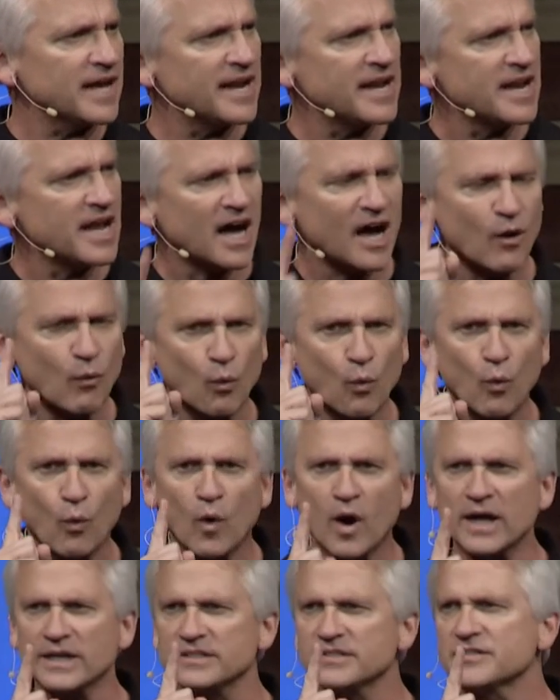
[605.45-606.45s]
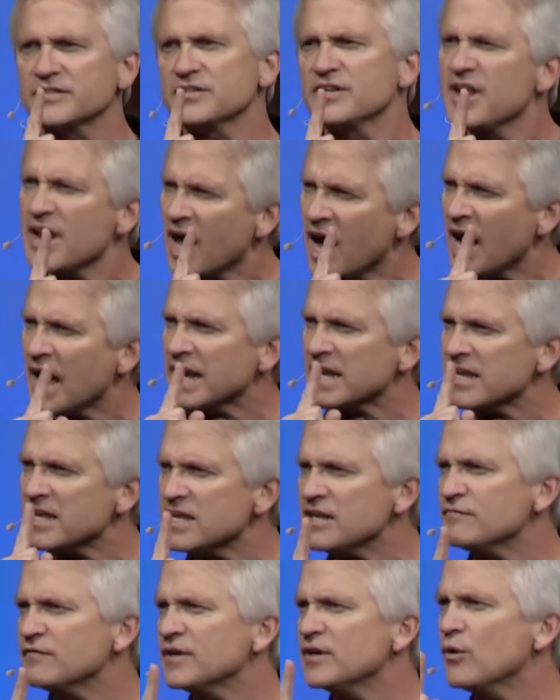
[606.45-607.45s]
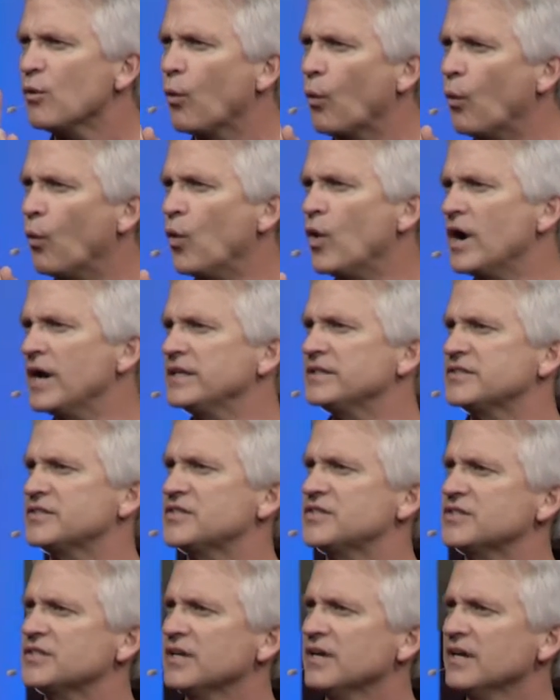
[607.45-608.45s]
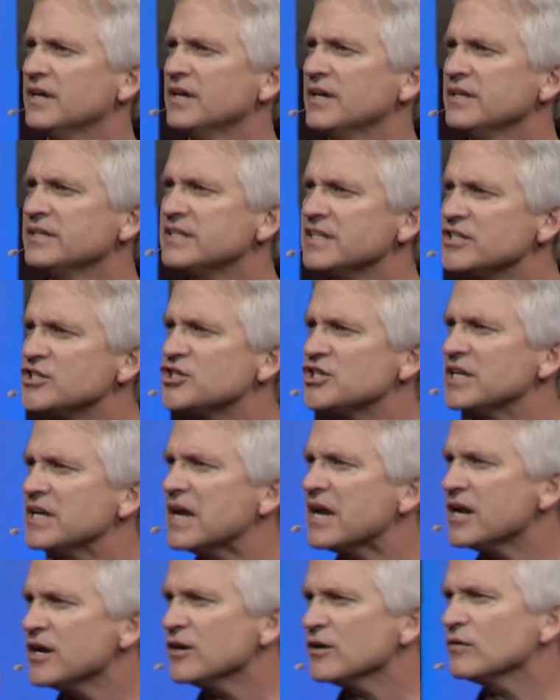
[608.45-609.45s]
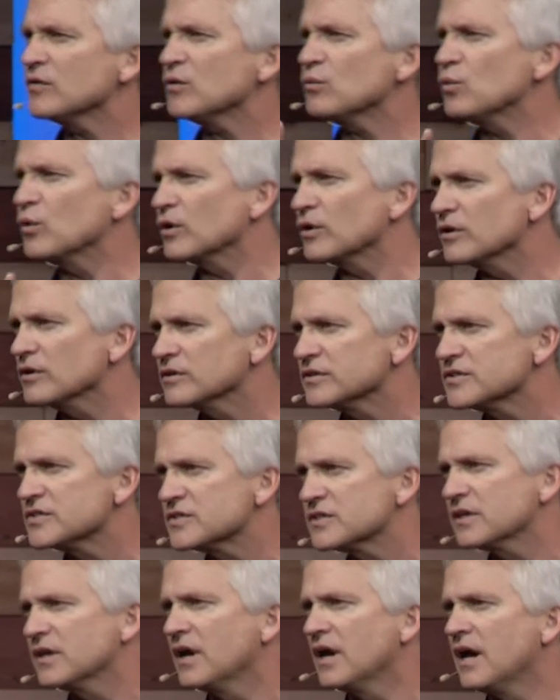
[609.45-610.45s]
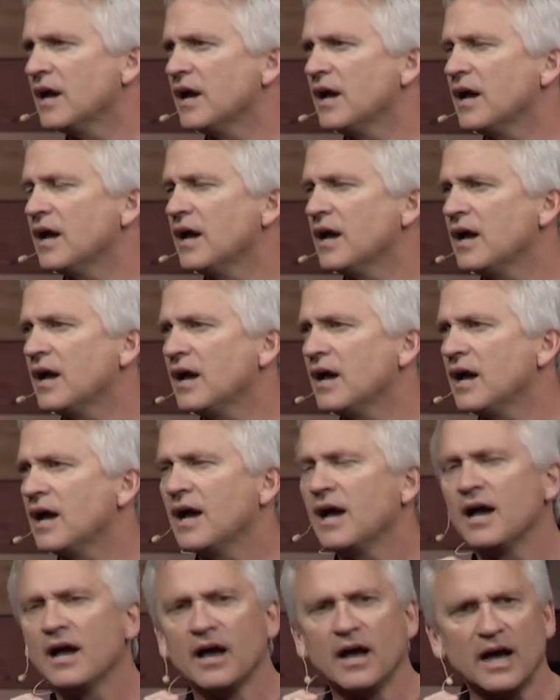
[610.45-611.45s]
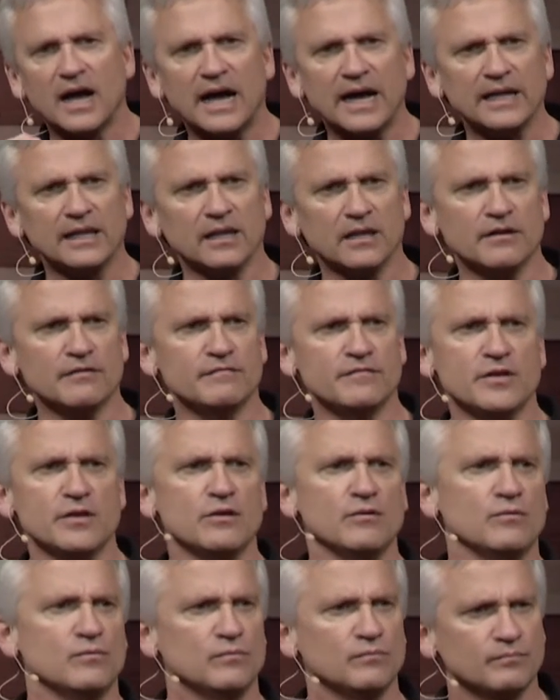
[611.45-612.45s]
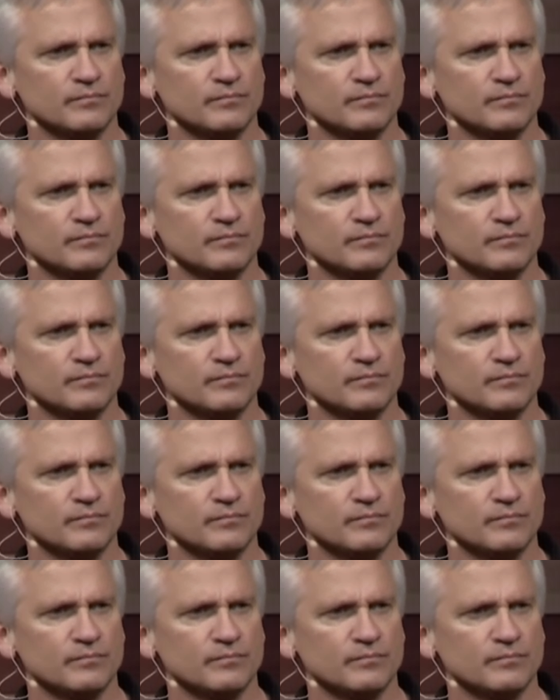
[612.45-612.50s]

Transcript: And not once, not even once, did she hear the words, I love you.